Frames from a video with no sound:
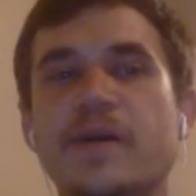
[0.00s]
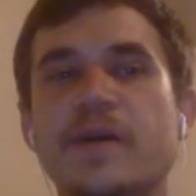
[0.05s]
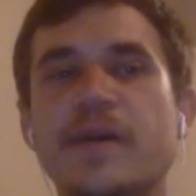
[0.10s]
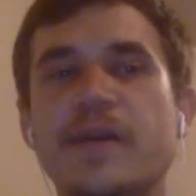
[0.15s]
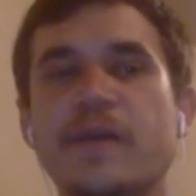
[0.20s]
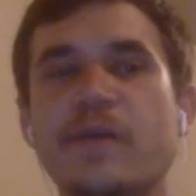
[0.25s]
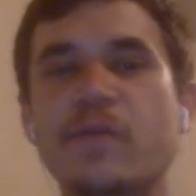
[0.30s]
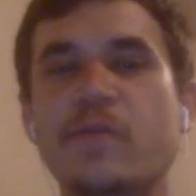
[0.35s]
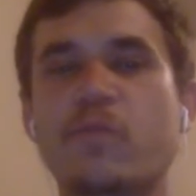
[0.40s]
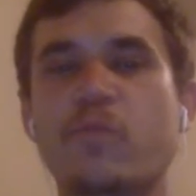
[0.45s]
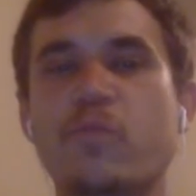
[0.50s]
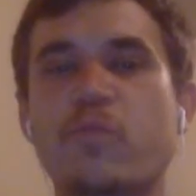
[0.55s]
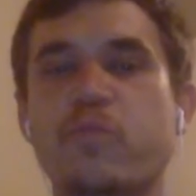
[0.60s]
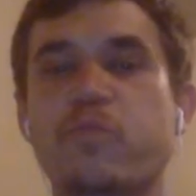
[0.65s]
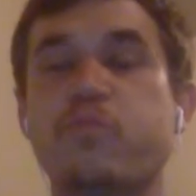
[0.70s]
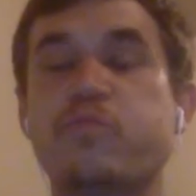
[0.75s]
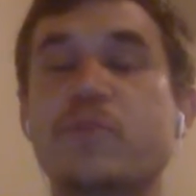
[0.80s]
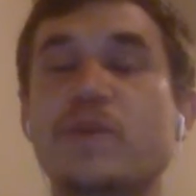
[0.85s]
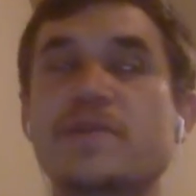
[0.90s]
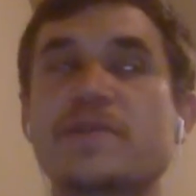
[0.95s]
He
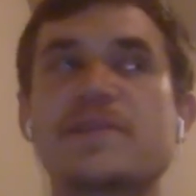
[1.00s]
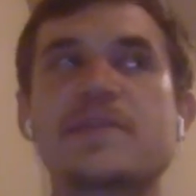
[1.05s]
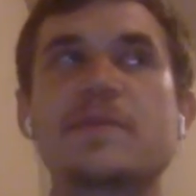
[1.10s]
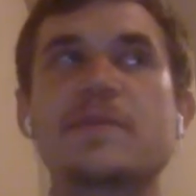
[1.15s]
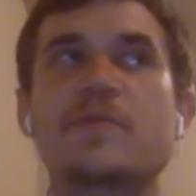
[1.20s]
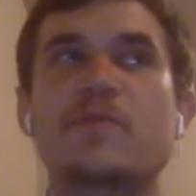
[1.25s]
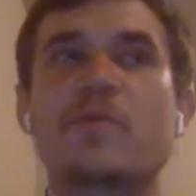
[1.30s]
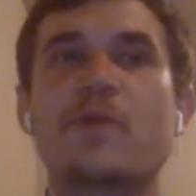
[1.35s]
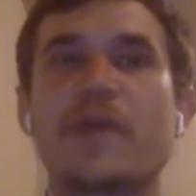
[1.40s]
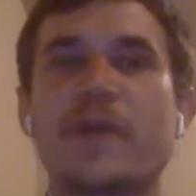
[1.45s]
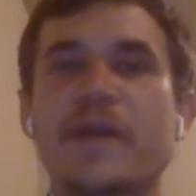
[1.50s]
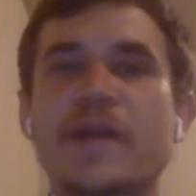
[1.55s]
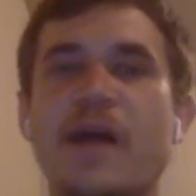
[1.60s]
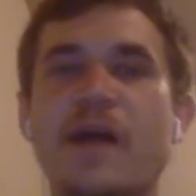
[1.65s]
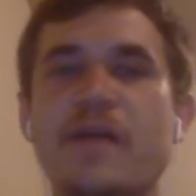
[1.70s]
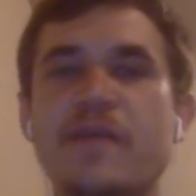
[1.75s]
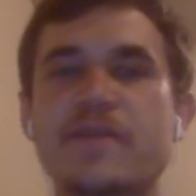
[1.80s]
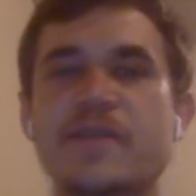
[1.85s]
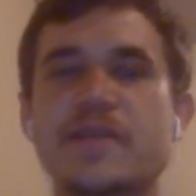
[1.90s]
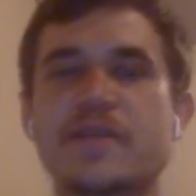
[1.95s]
doesn't seem to want to
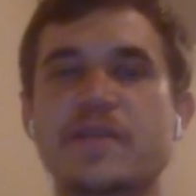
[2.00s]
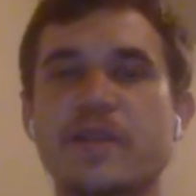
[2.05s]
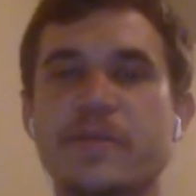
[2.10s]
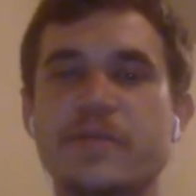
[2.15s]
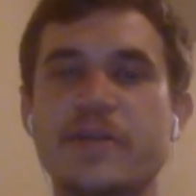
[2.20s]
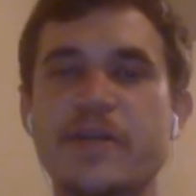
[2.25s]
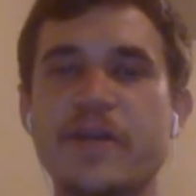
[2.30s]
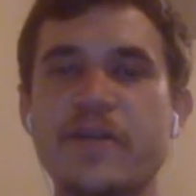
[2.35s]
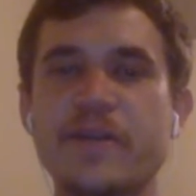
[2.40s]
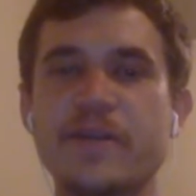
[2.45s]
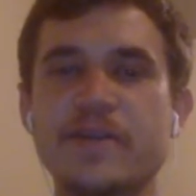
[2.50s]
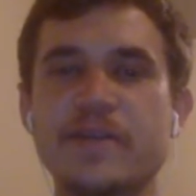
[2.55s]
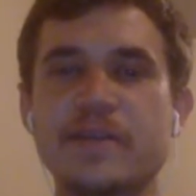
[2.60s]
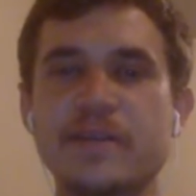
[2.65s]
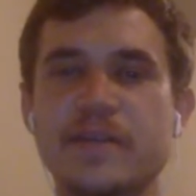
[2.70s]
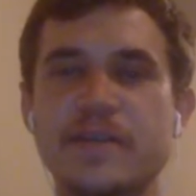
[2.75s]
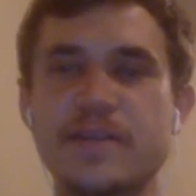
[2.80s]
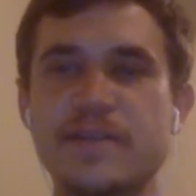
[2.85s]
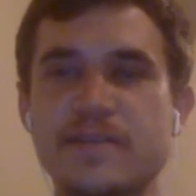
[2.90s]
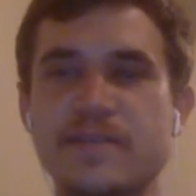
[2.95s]
acknowledge that the libertarians
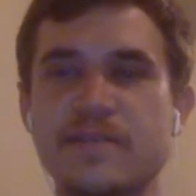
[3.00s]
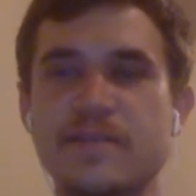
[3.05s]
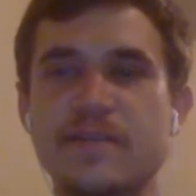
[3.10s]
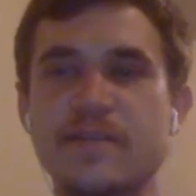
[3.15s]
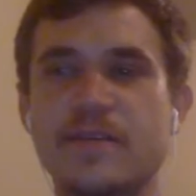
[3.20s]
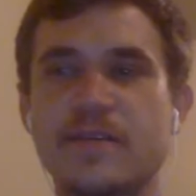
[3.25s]
at least